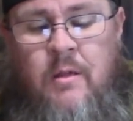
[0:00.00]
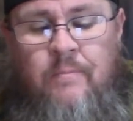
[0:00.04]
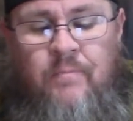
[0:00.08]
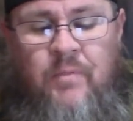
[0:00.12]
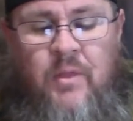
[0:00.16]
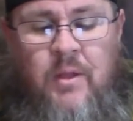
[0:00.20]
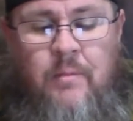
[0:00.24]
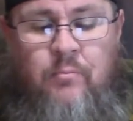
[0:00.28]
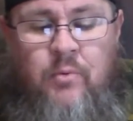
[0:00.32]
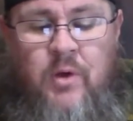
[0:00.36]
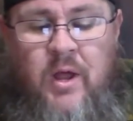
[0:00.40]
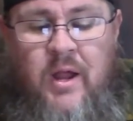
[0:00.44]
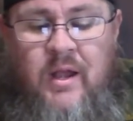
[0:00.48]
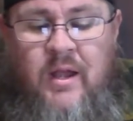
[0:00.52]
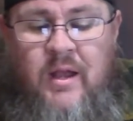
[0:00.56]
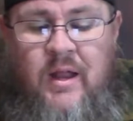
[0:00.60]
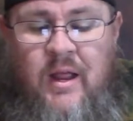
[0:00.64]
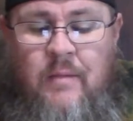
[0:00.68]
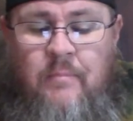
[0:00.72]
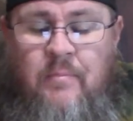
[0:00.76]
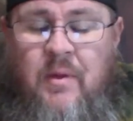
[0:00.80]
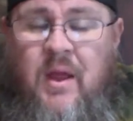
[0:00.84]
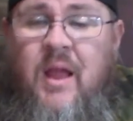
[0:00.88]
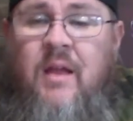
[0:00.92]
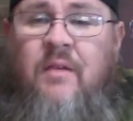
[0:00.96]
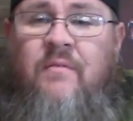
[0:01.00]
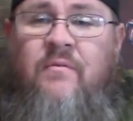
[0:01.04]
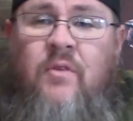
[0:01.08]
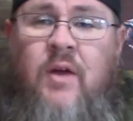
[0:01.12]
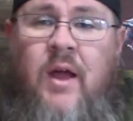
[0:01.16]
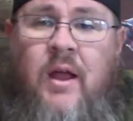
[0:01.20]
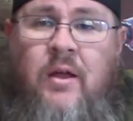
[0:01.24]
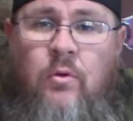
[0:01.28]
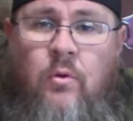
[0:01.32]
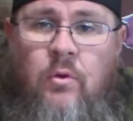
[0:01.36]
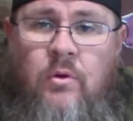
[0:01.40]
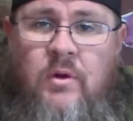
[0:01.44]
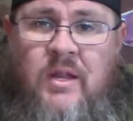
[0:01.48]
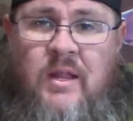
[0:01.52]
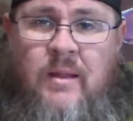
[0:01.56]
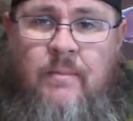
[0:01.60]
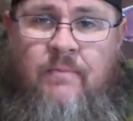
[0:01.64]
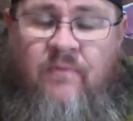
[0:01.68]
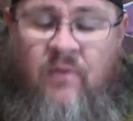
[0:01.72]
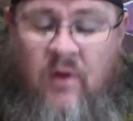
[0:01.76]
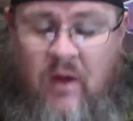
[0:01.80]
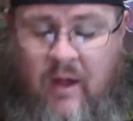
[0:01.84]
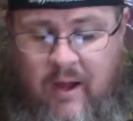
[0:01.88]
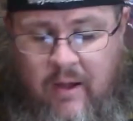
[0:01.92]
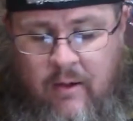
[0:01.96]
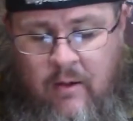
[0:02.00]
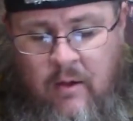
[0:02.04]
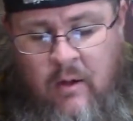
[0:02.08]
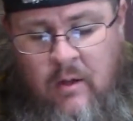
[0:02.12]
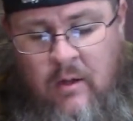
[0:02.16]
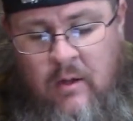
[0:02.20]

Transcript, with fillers: then breaded and pan fried or deep fried.